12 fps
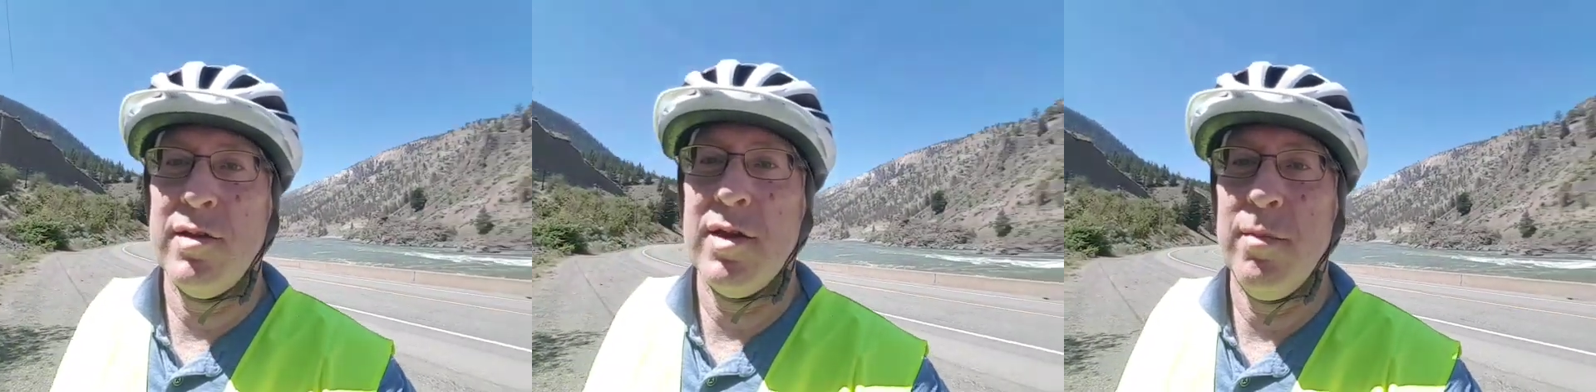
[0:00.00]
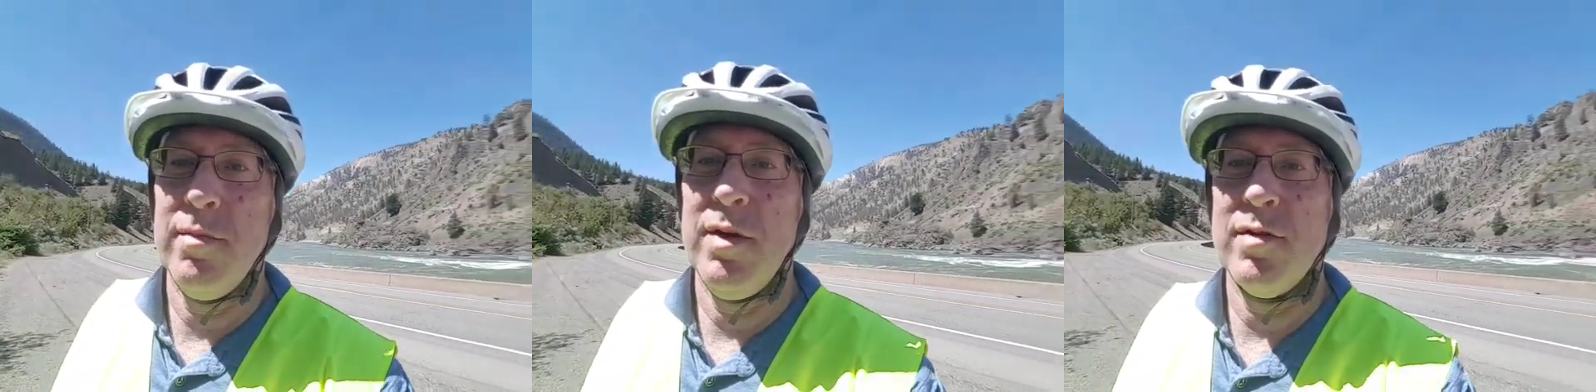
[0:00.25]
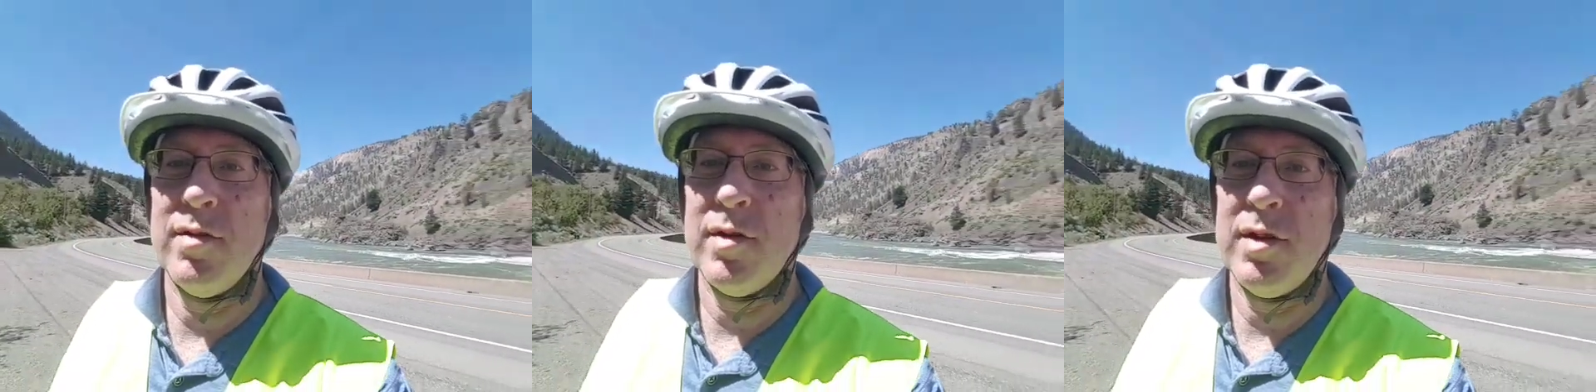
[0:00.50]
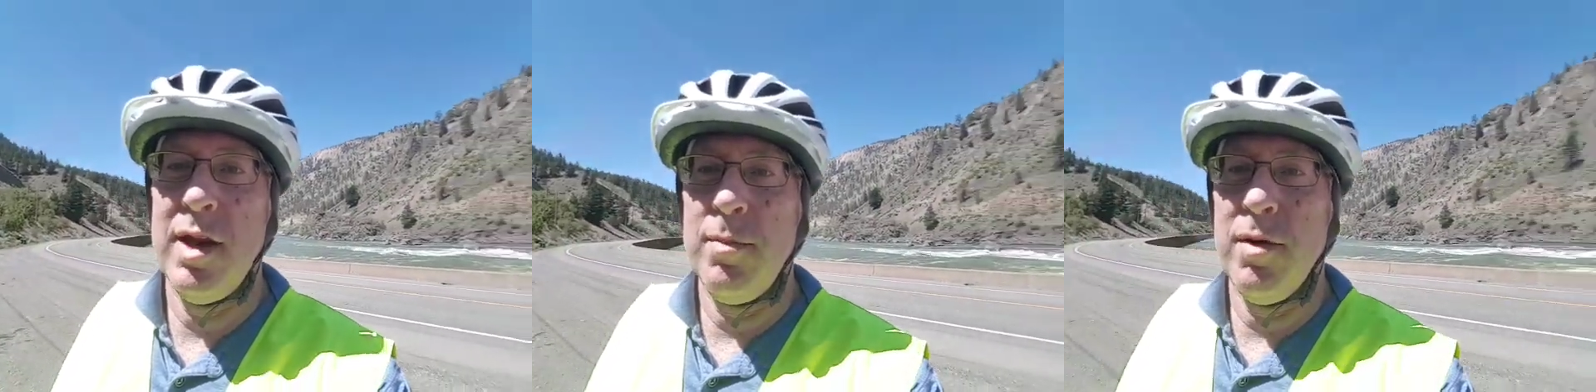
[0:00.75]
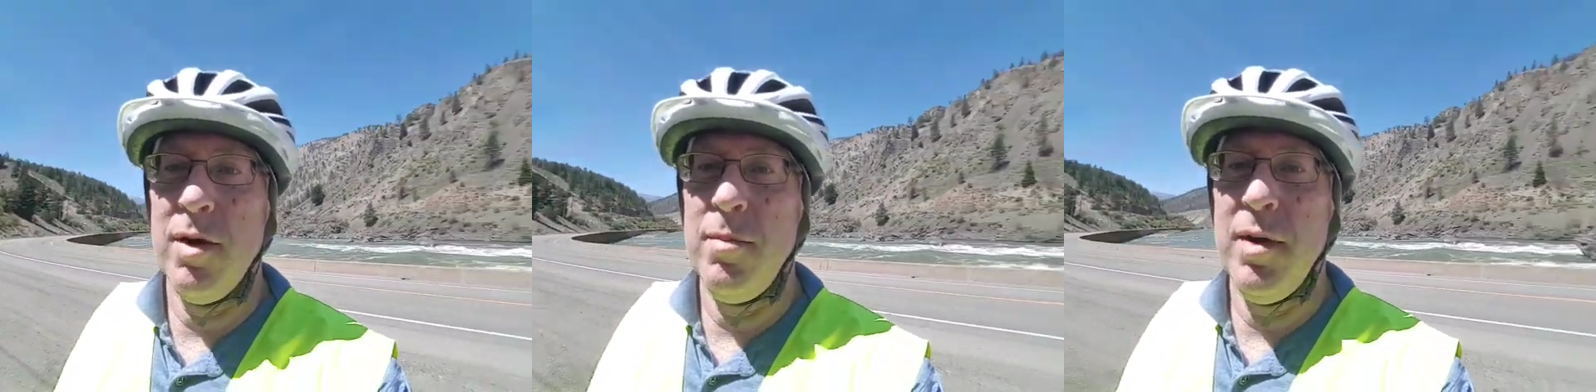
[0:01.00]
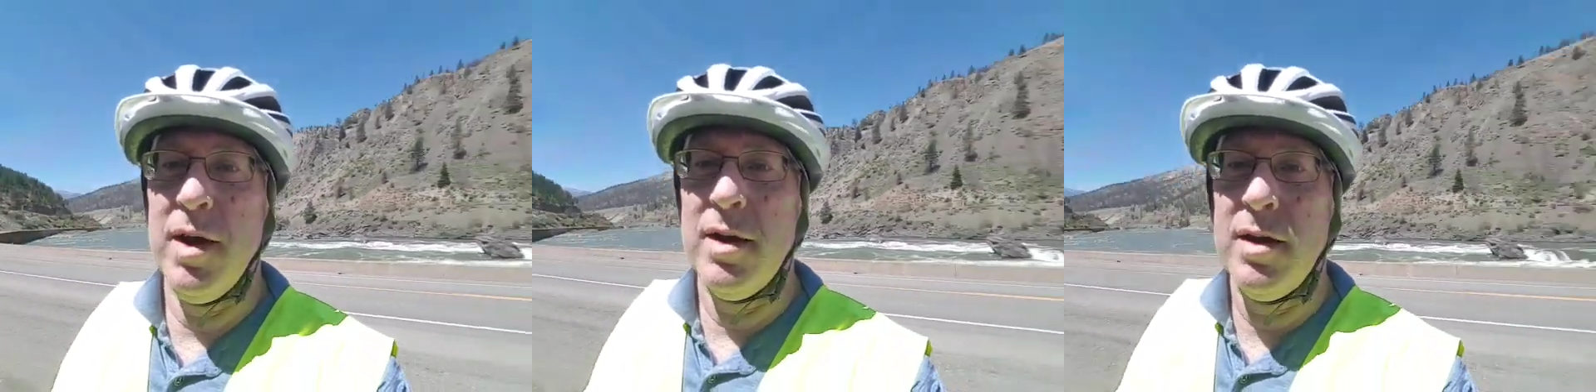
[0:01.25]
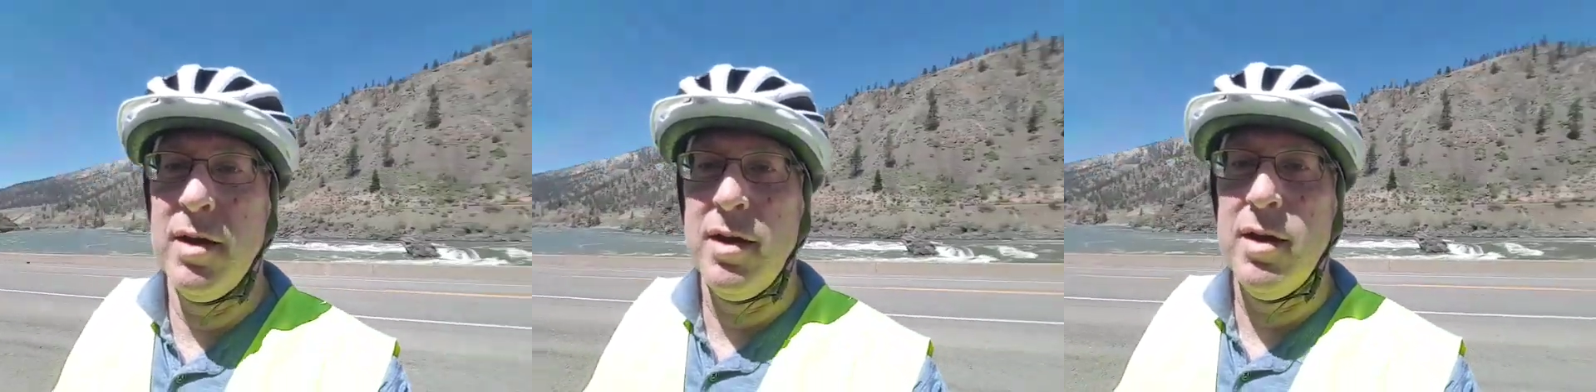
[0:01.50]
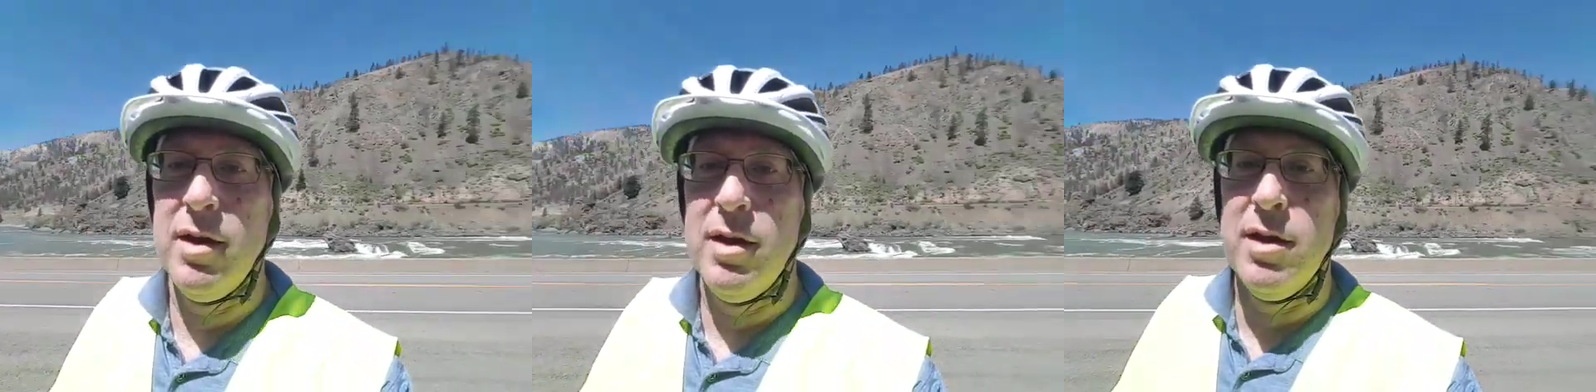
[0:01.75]
some hills are steeper, but
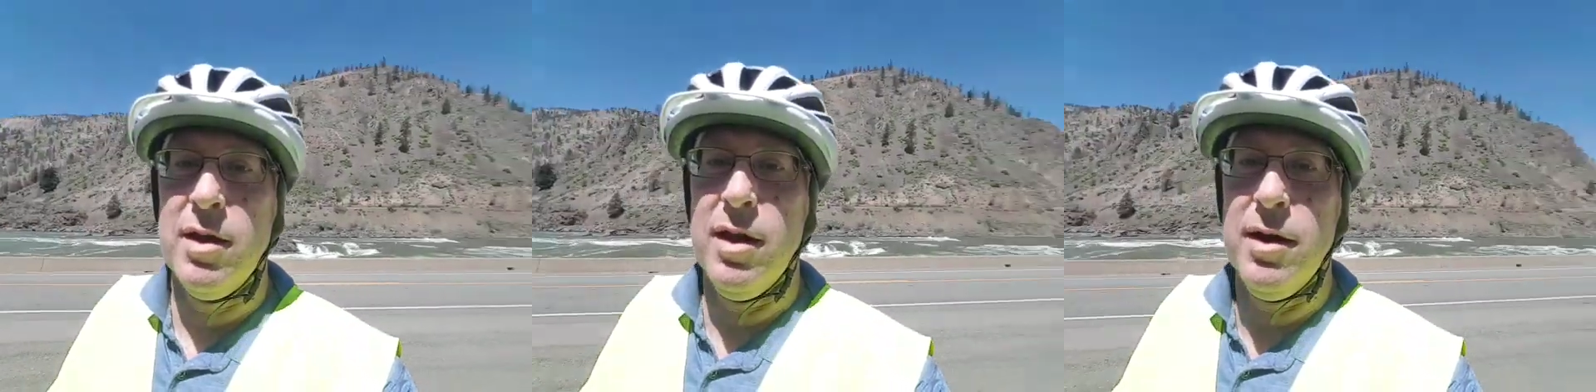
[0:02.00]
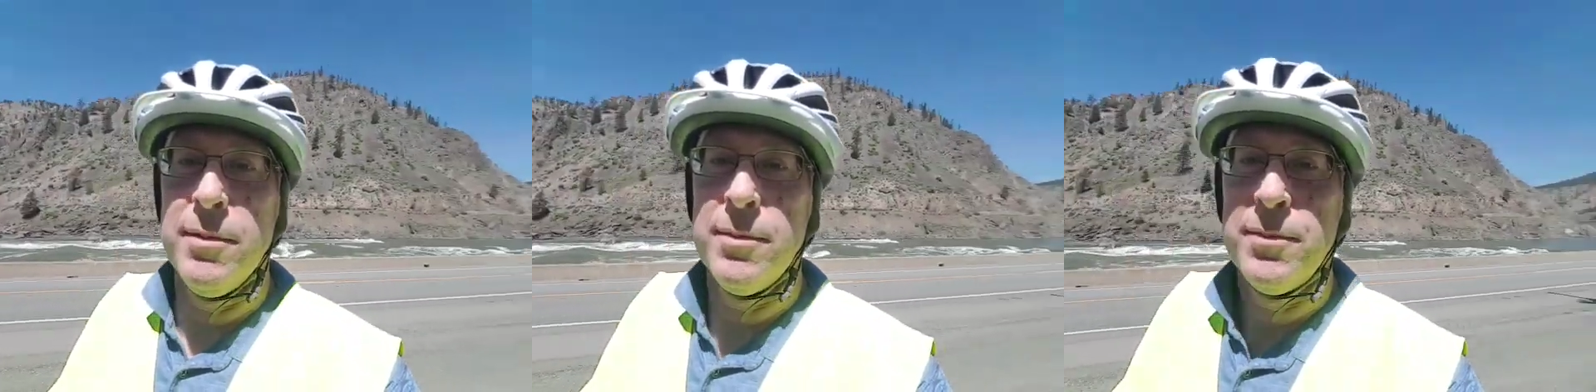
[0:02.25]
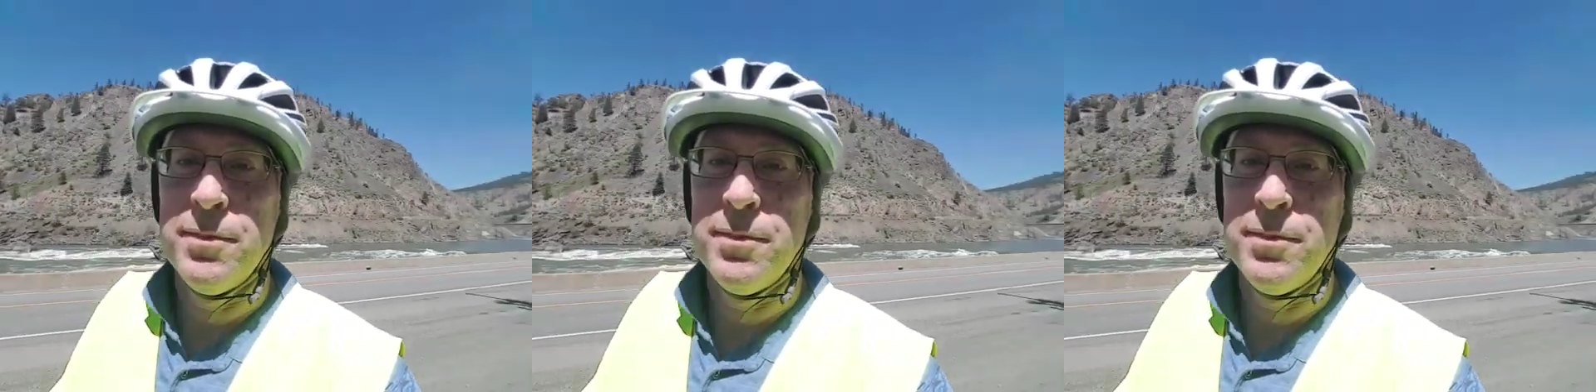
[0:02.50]
yeah.